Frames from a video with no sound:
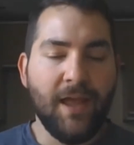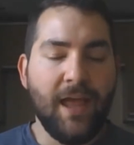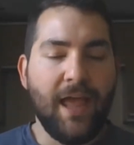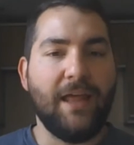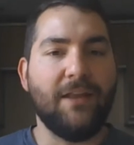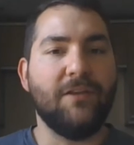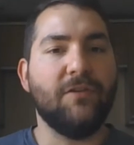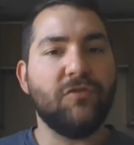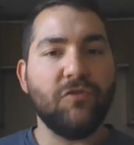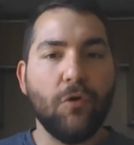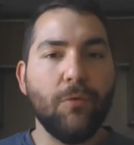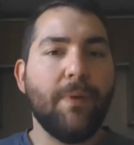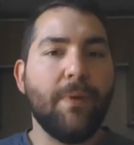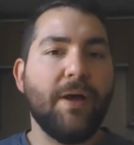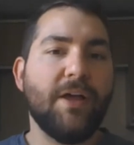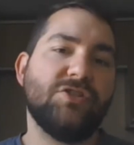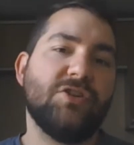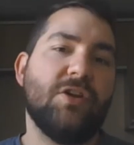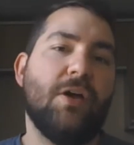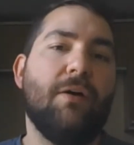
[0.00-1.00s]
And so
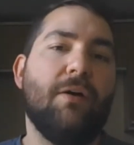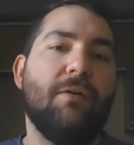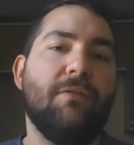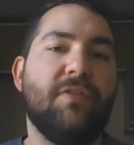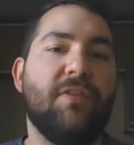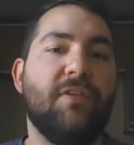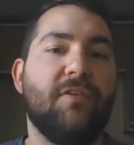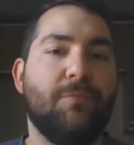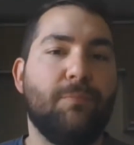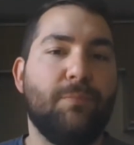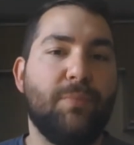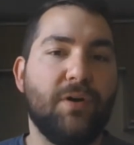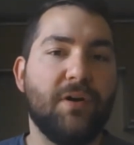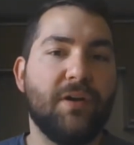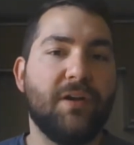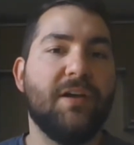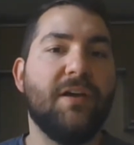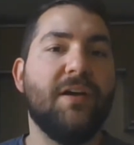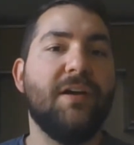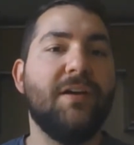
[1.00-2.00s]
much of this
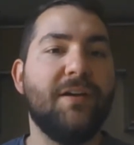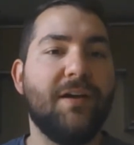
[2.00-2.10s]
book,